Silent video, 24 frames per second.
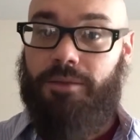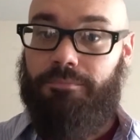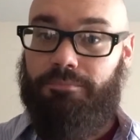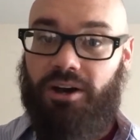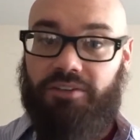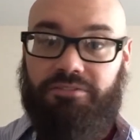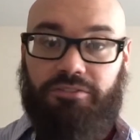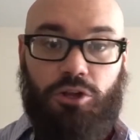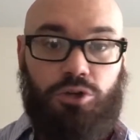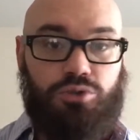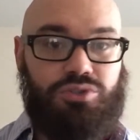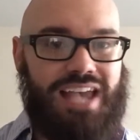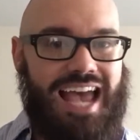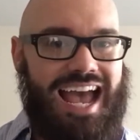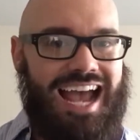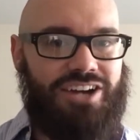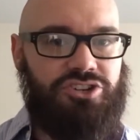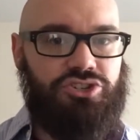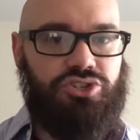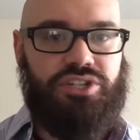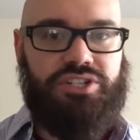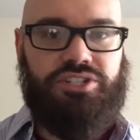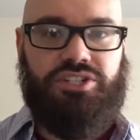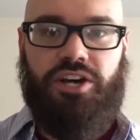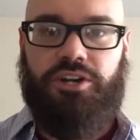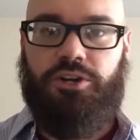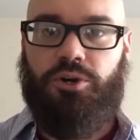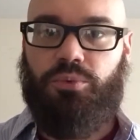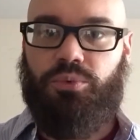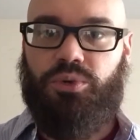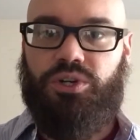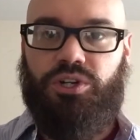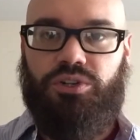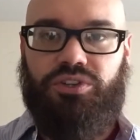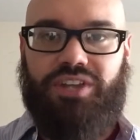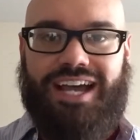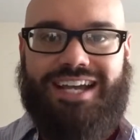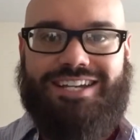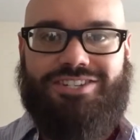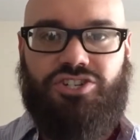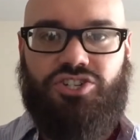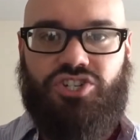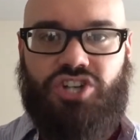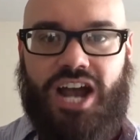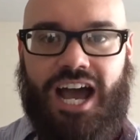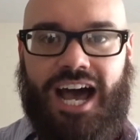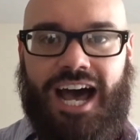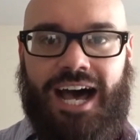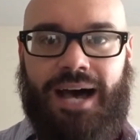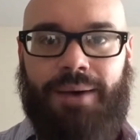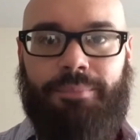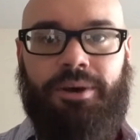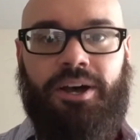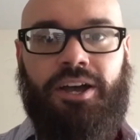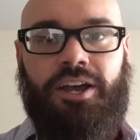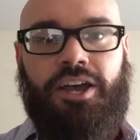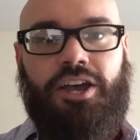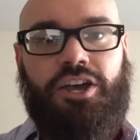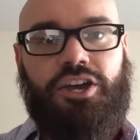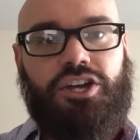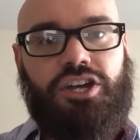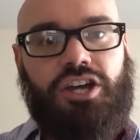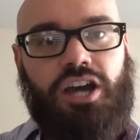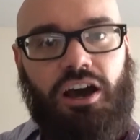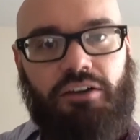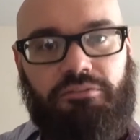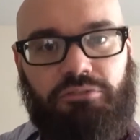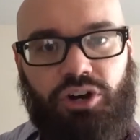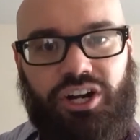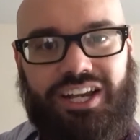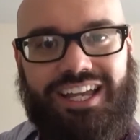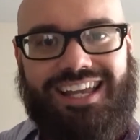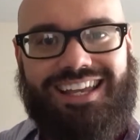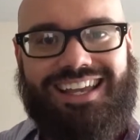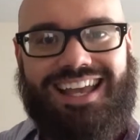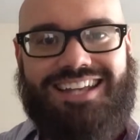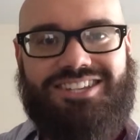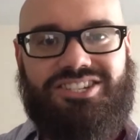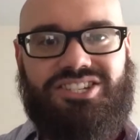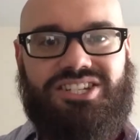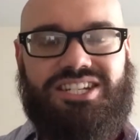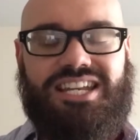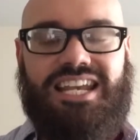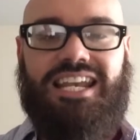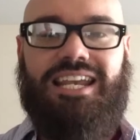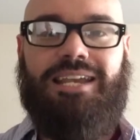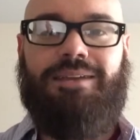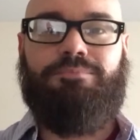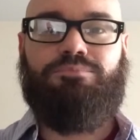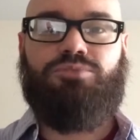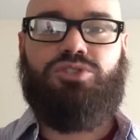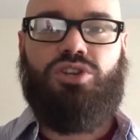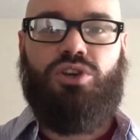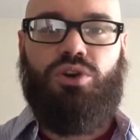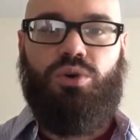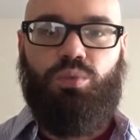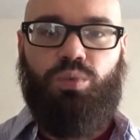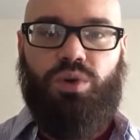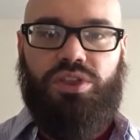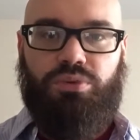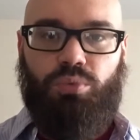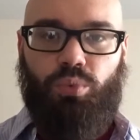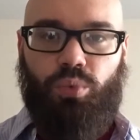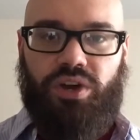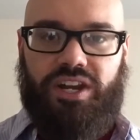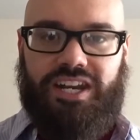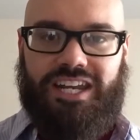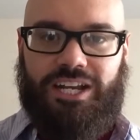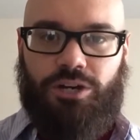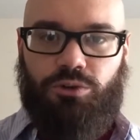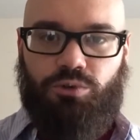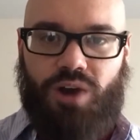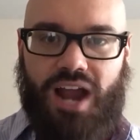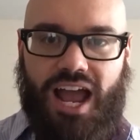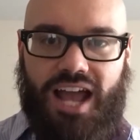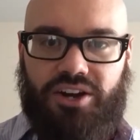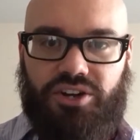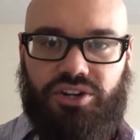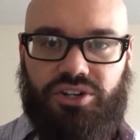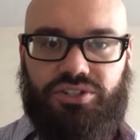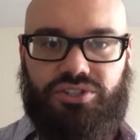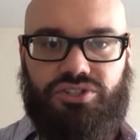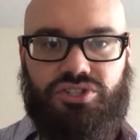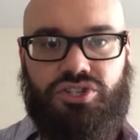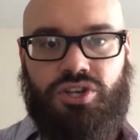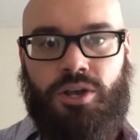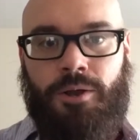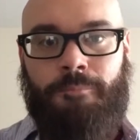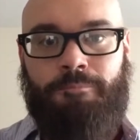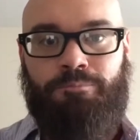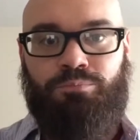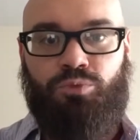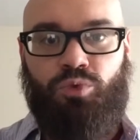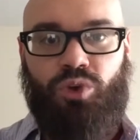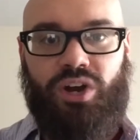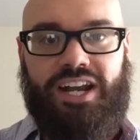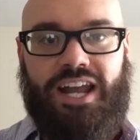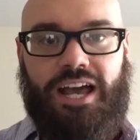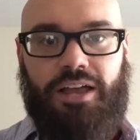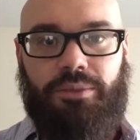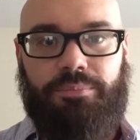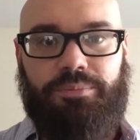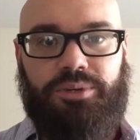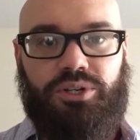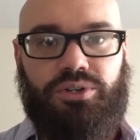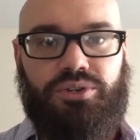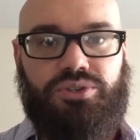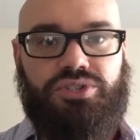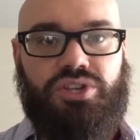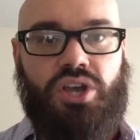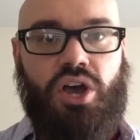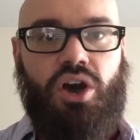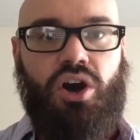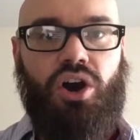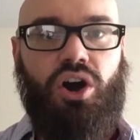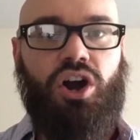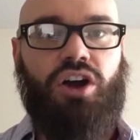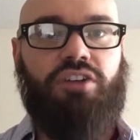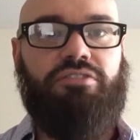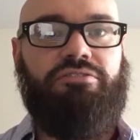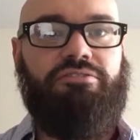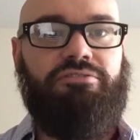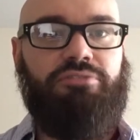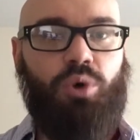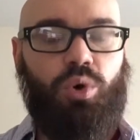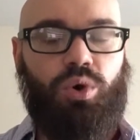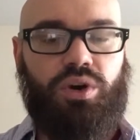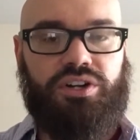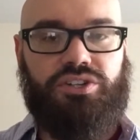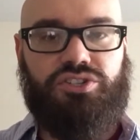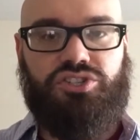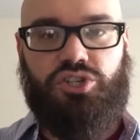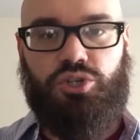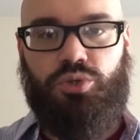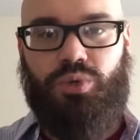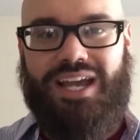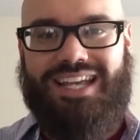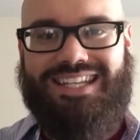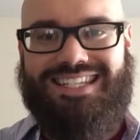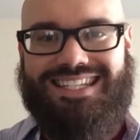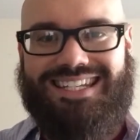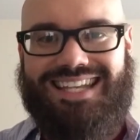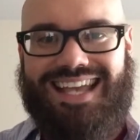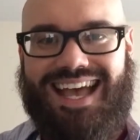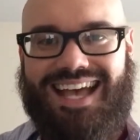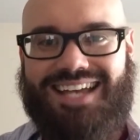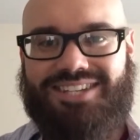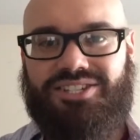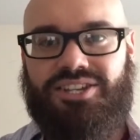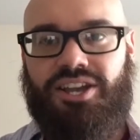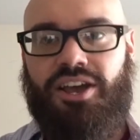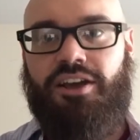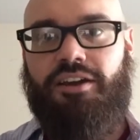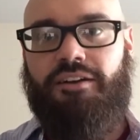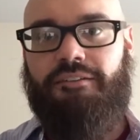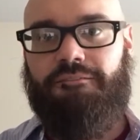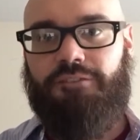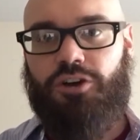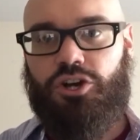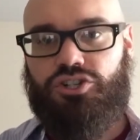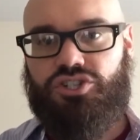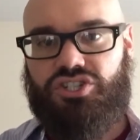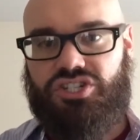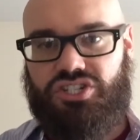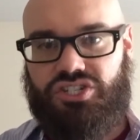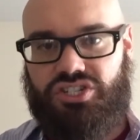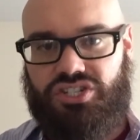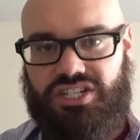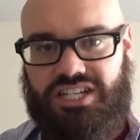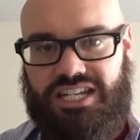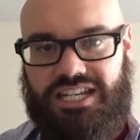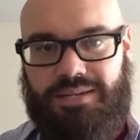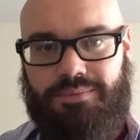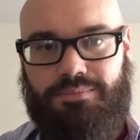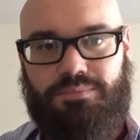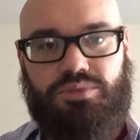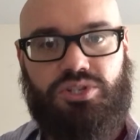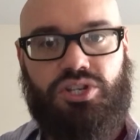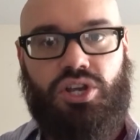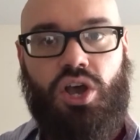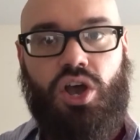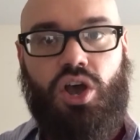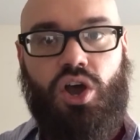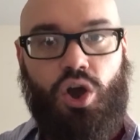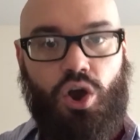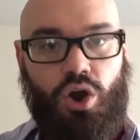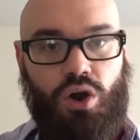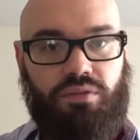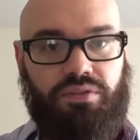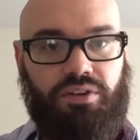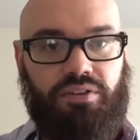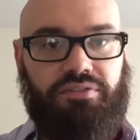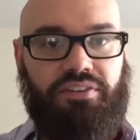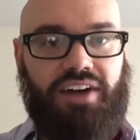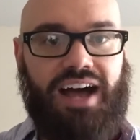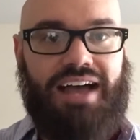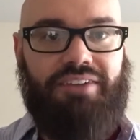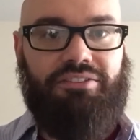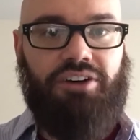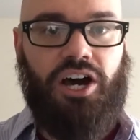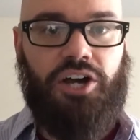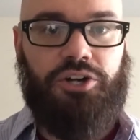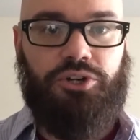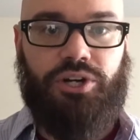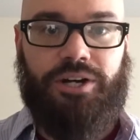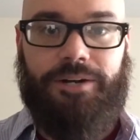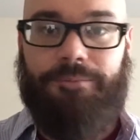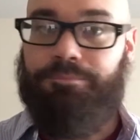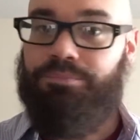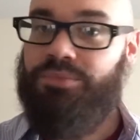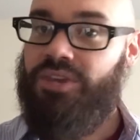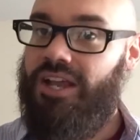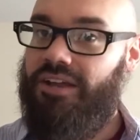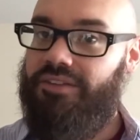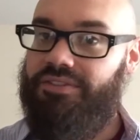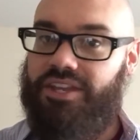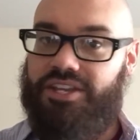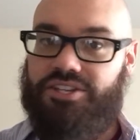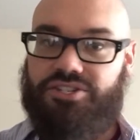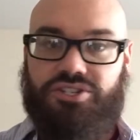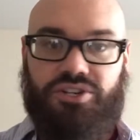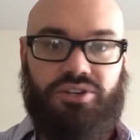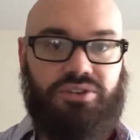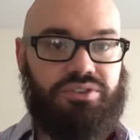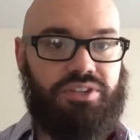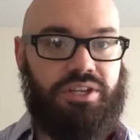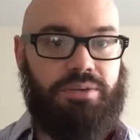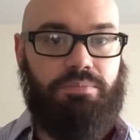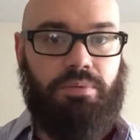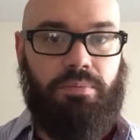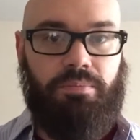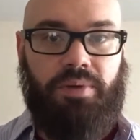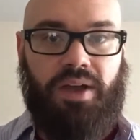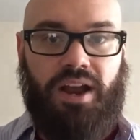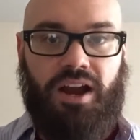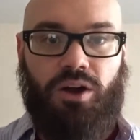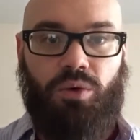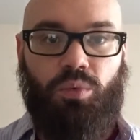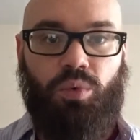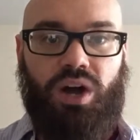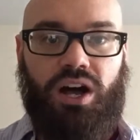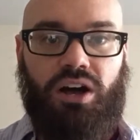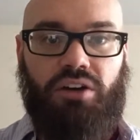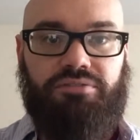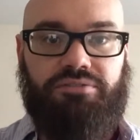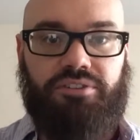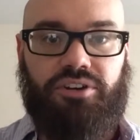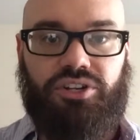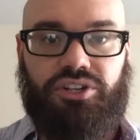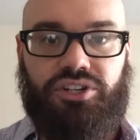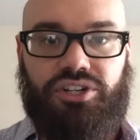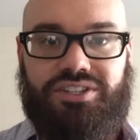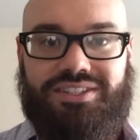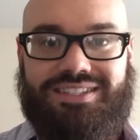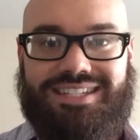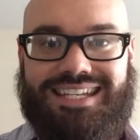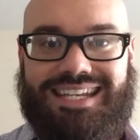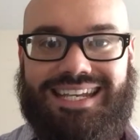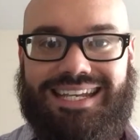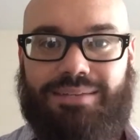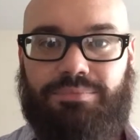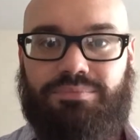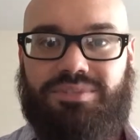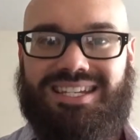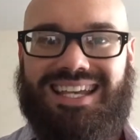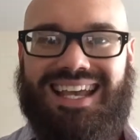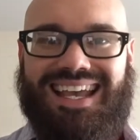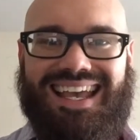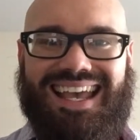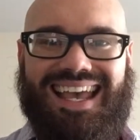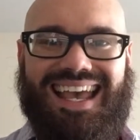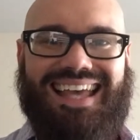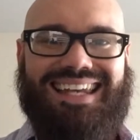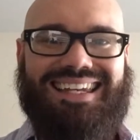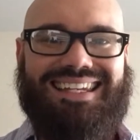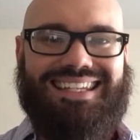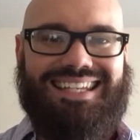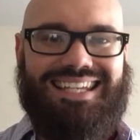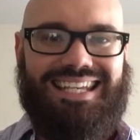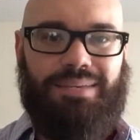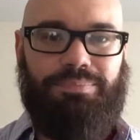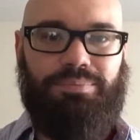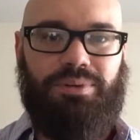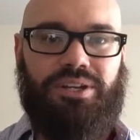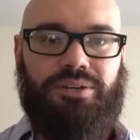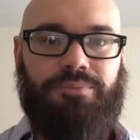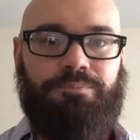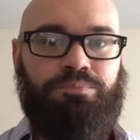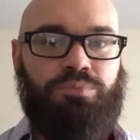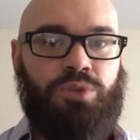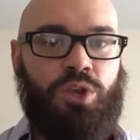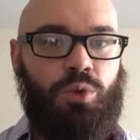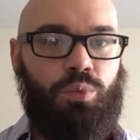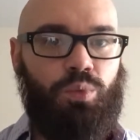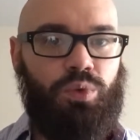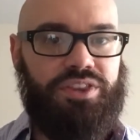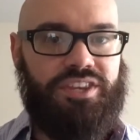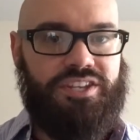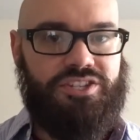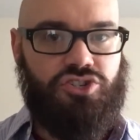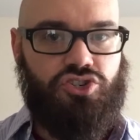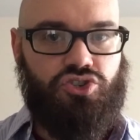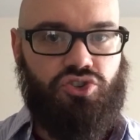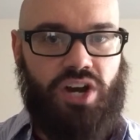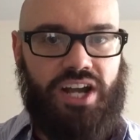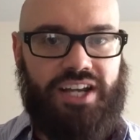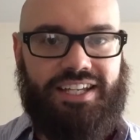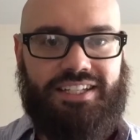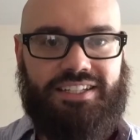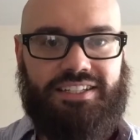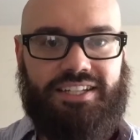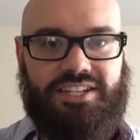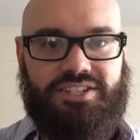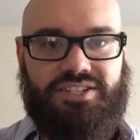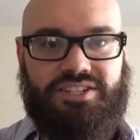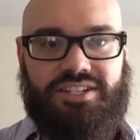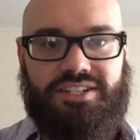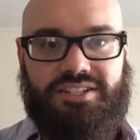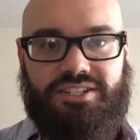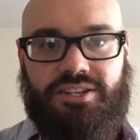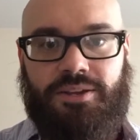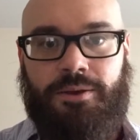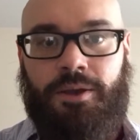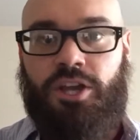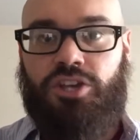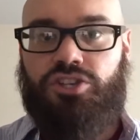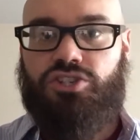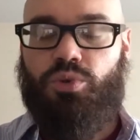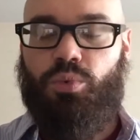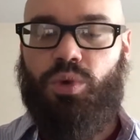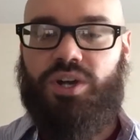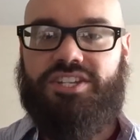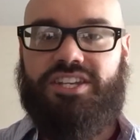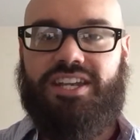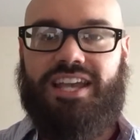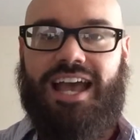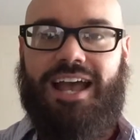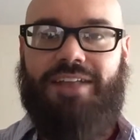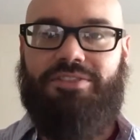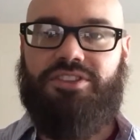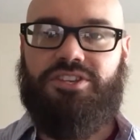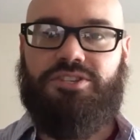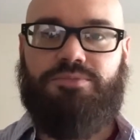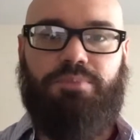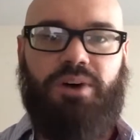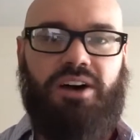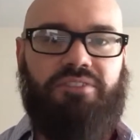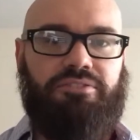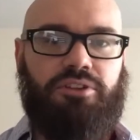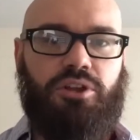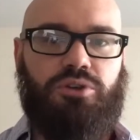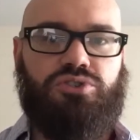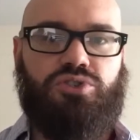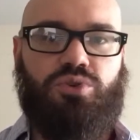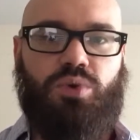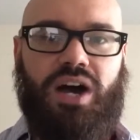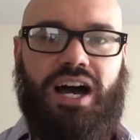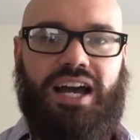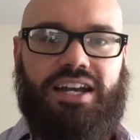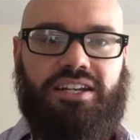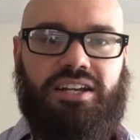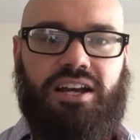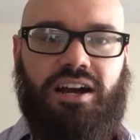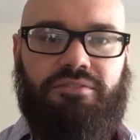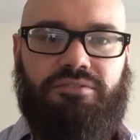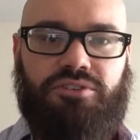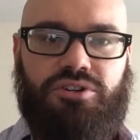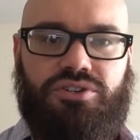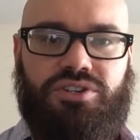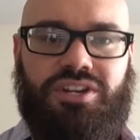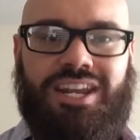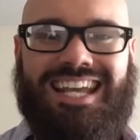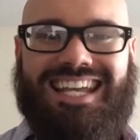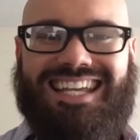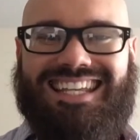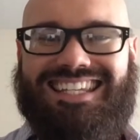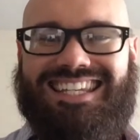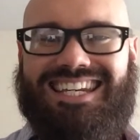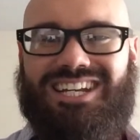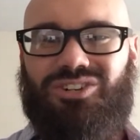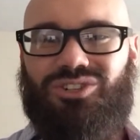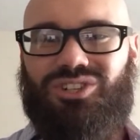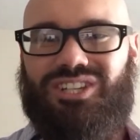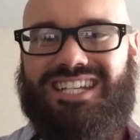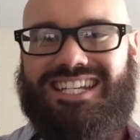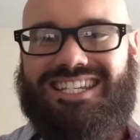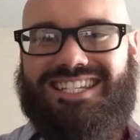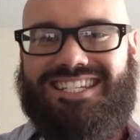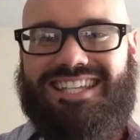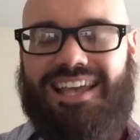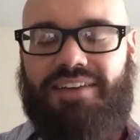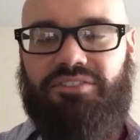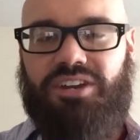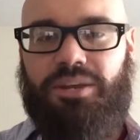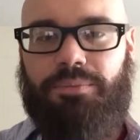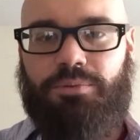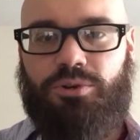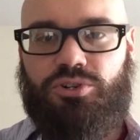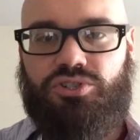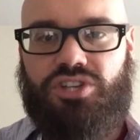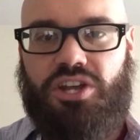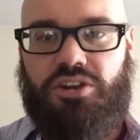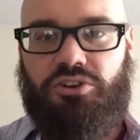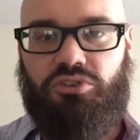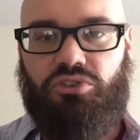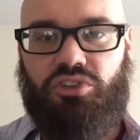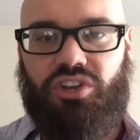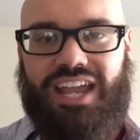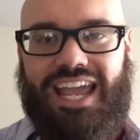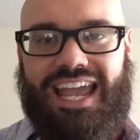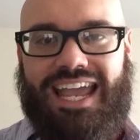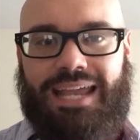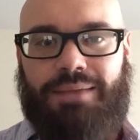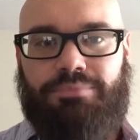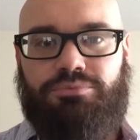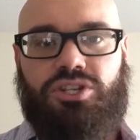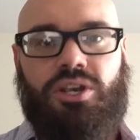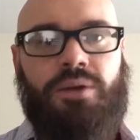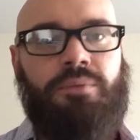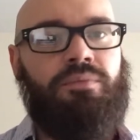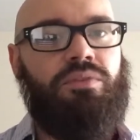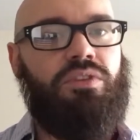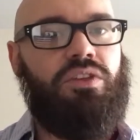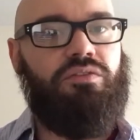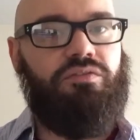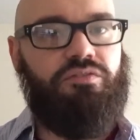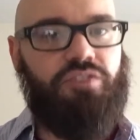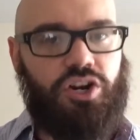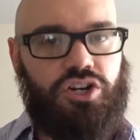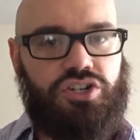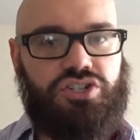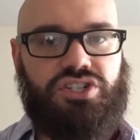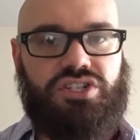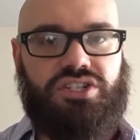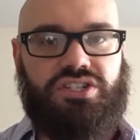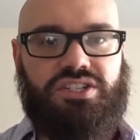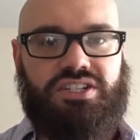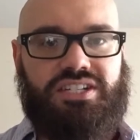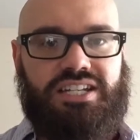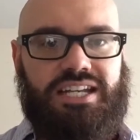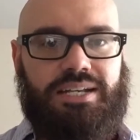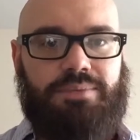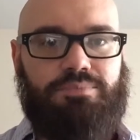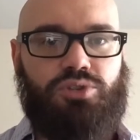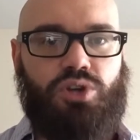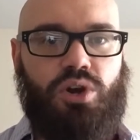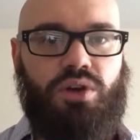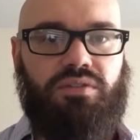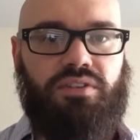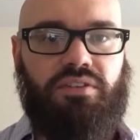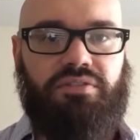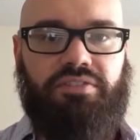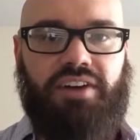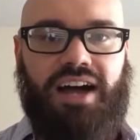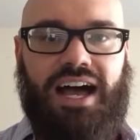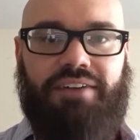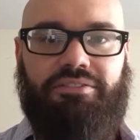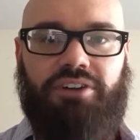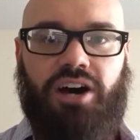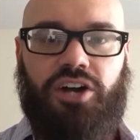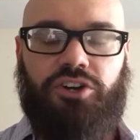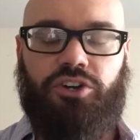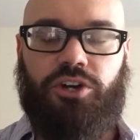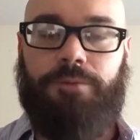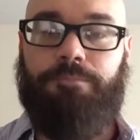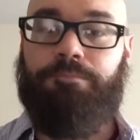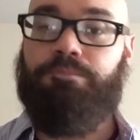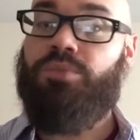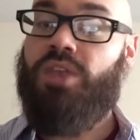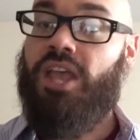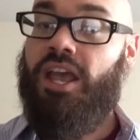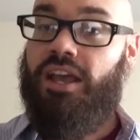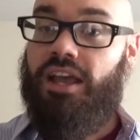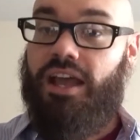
Buffalo's actually done a real nice job covering against teams with winning records. Right now, the Bills are 4-2 ATS versus teams over 500. They certainly prepare well for good teams and keep it within striking distance. So once again, this Buffalo squad covered nearly 70% of their games versus teams over 500.